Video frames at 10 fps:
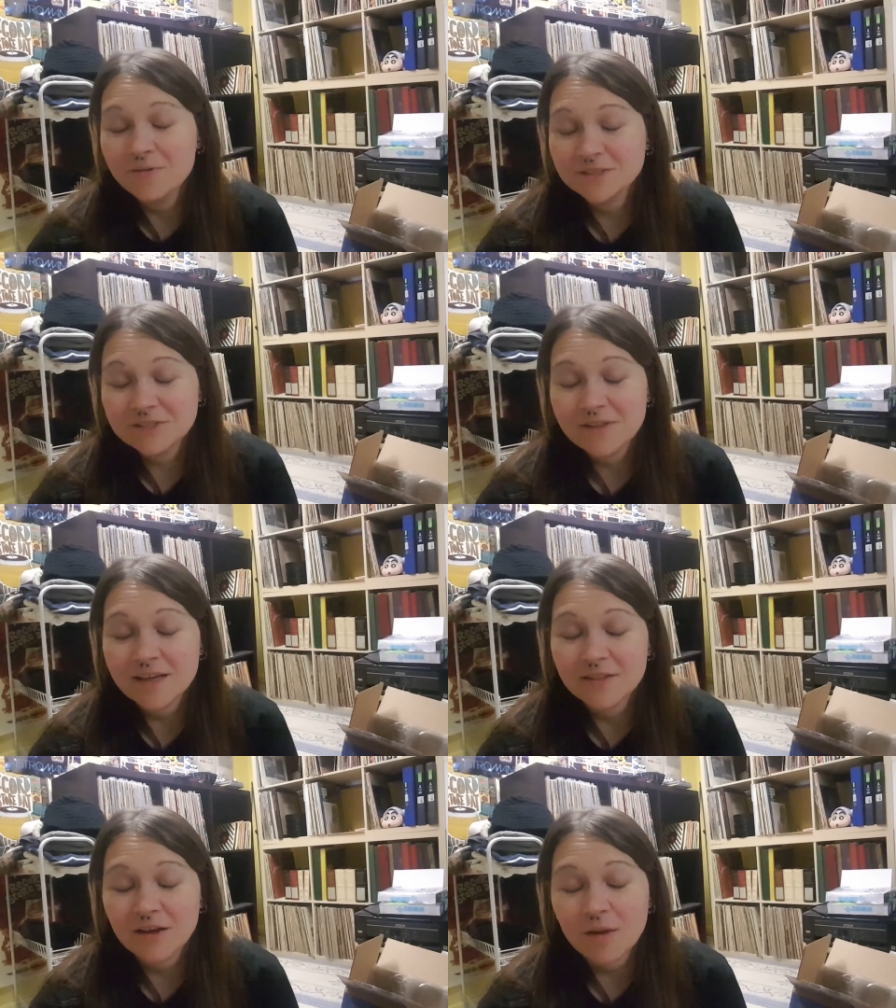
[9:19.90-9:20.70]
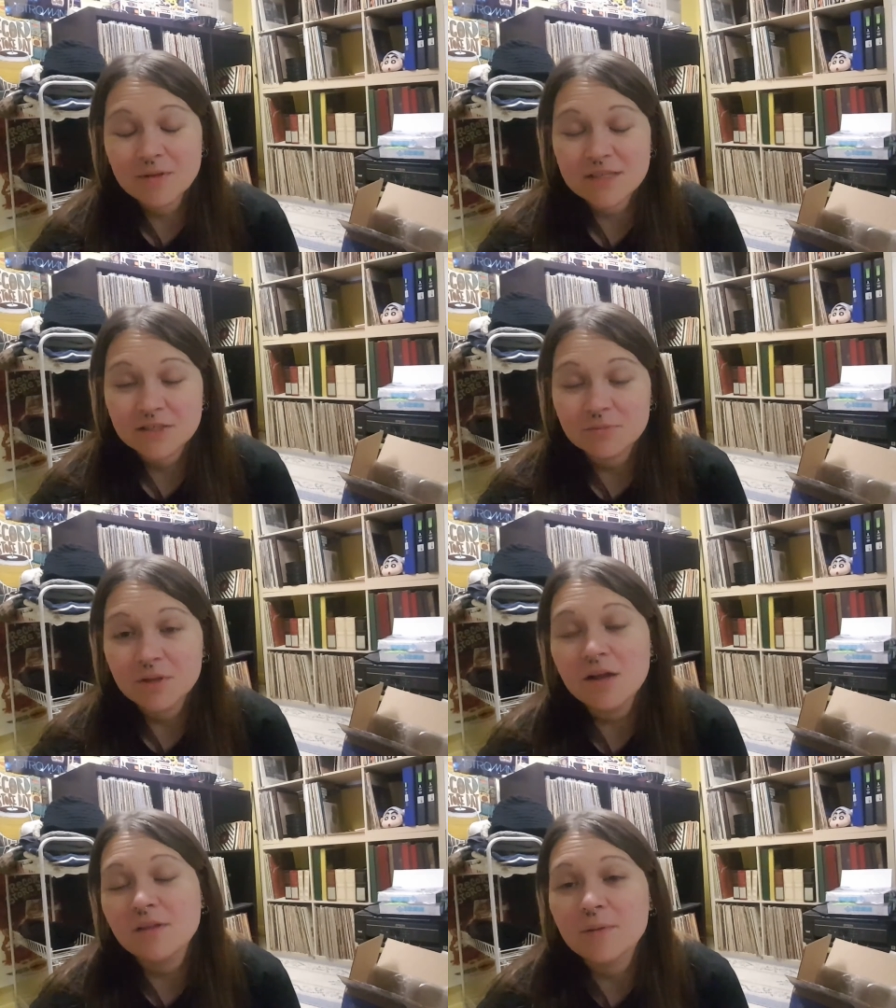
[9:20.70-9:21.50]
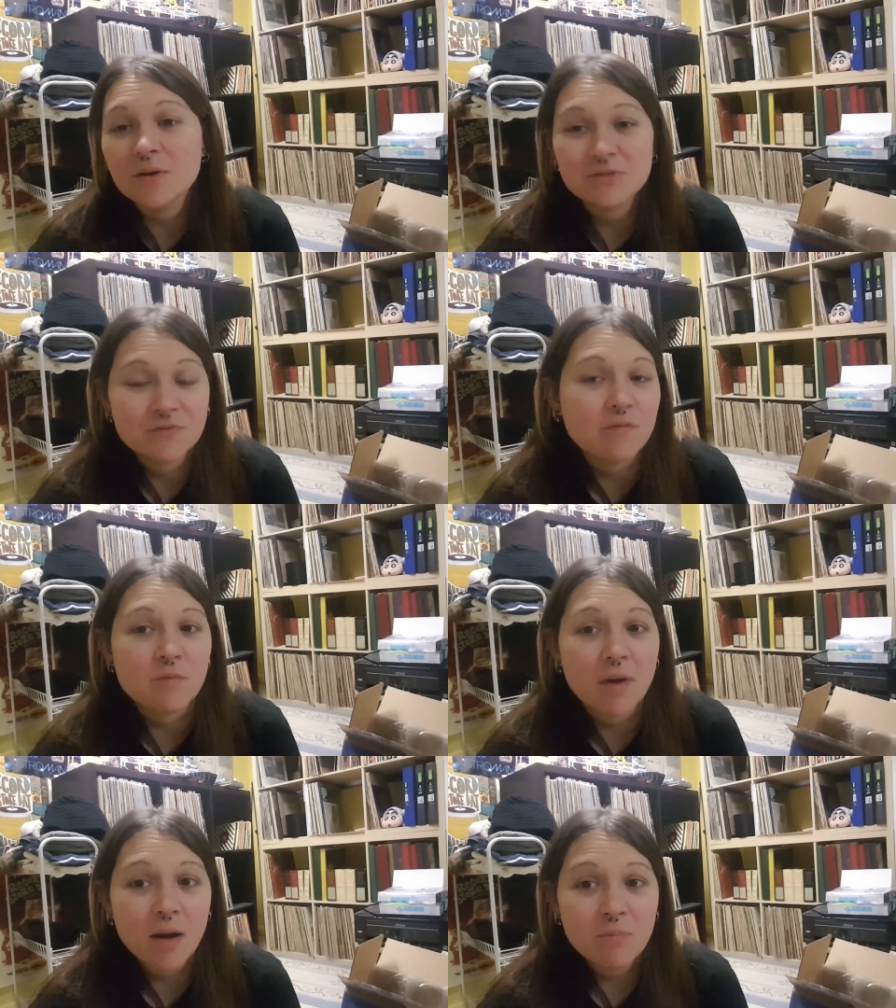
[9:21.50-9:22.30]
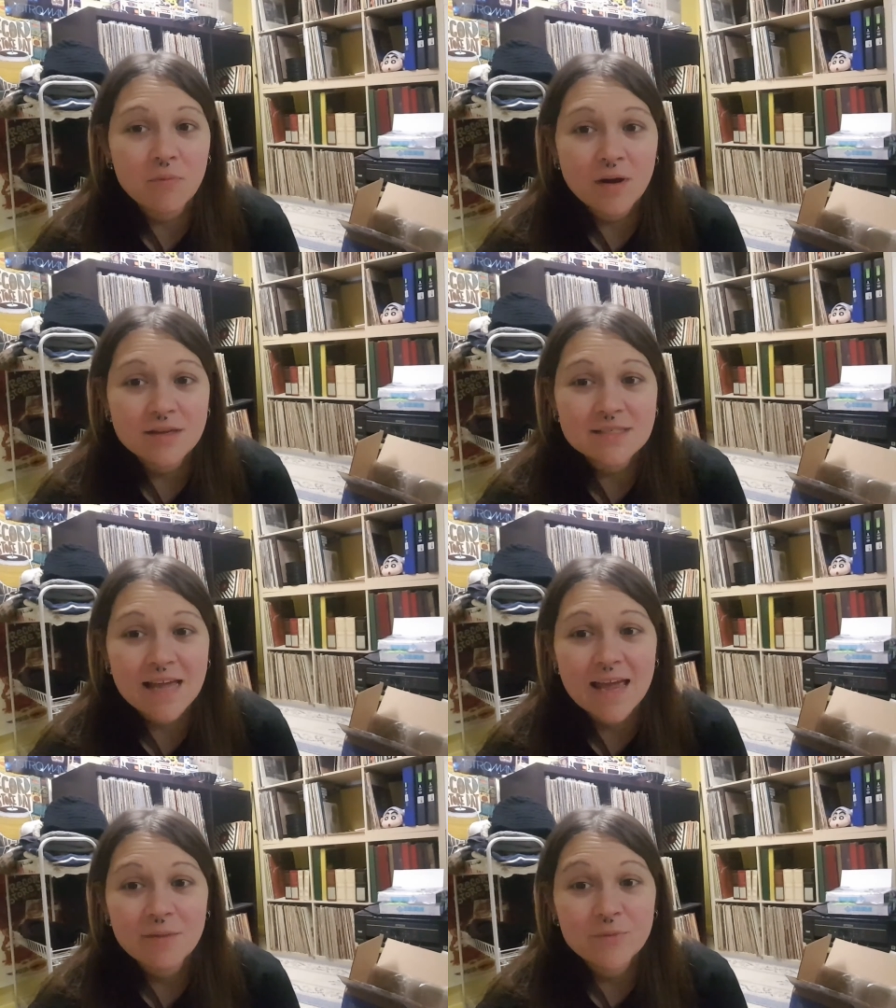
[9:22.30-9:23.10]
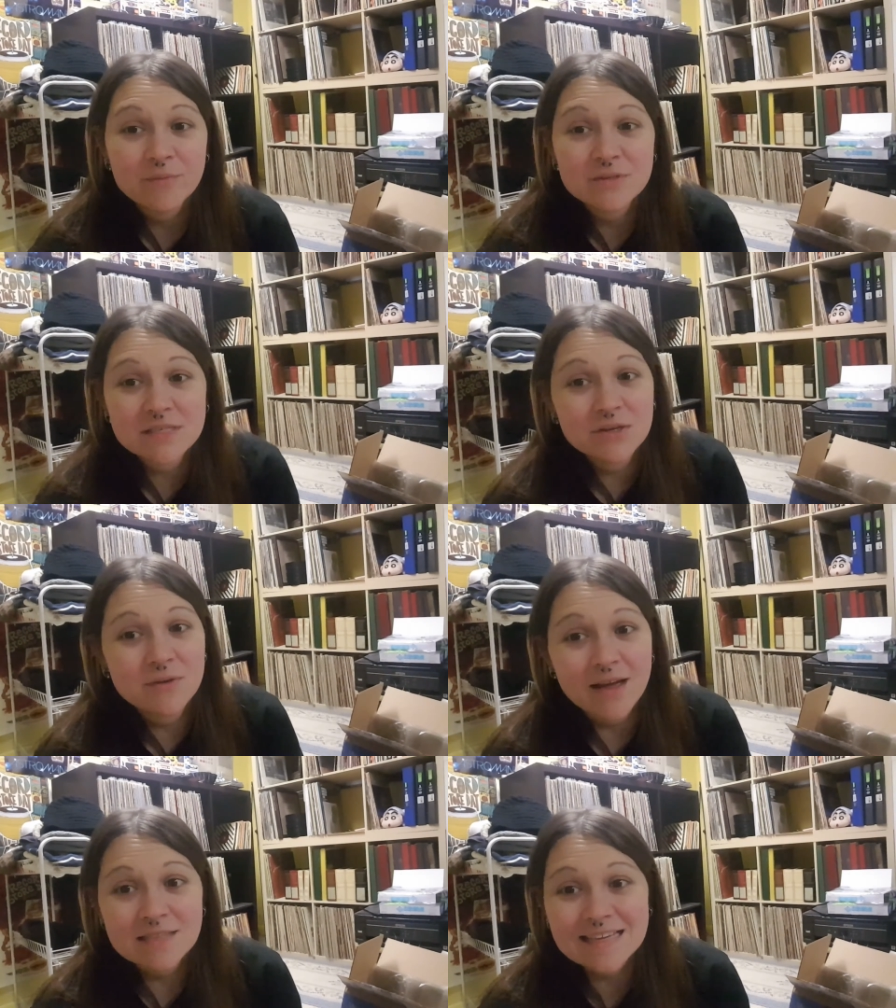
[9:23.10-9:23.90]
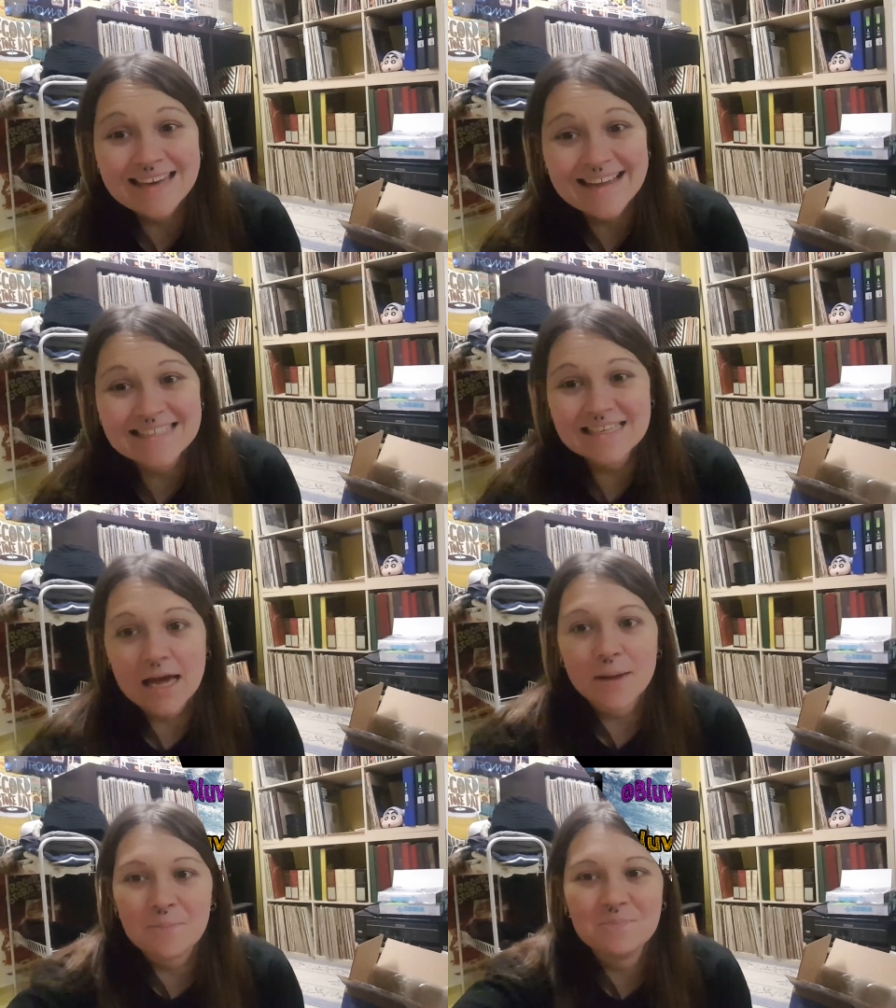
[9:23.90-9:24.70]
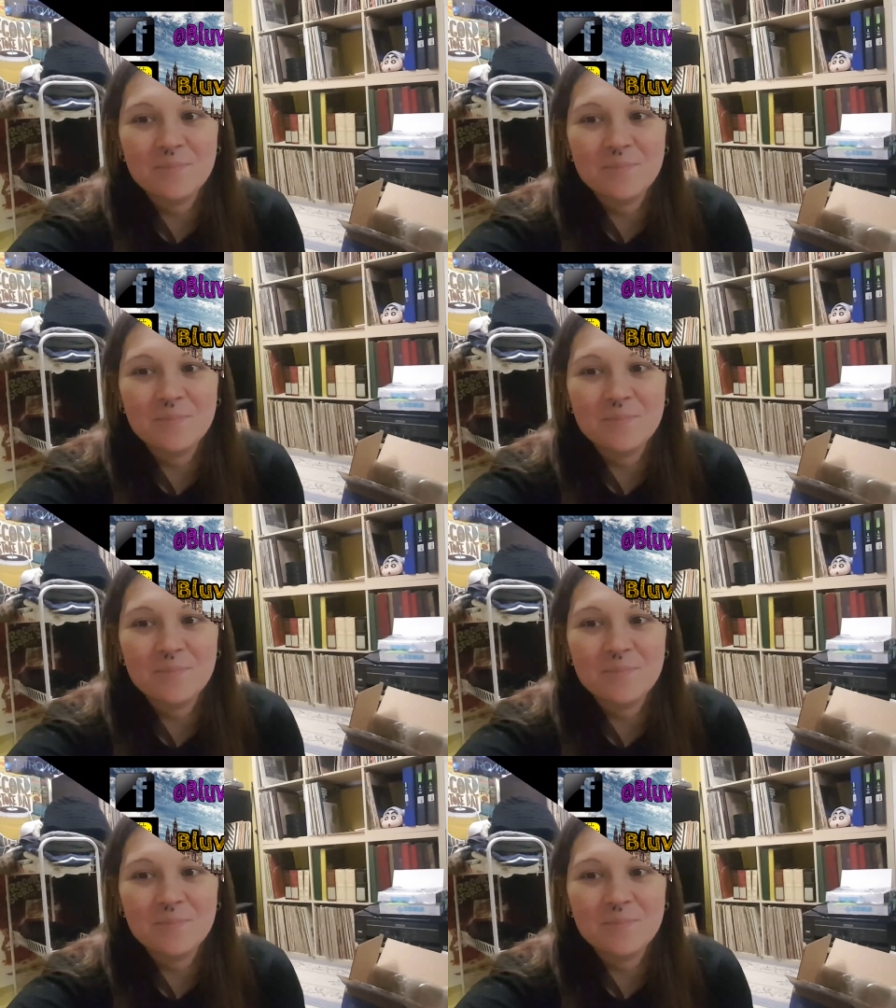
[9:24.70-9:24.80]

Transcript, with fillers: know what you think in the comment section below. Let me know what your favorite pop was. And we will see you guys next time.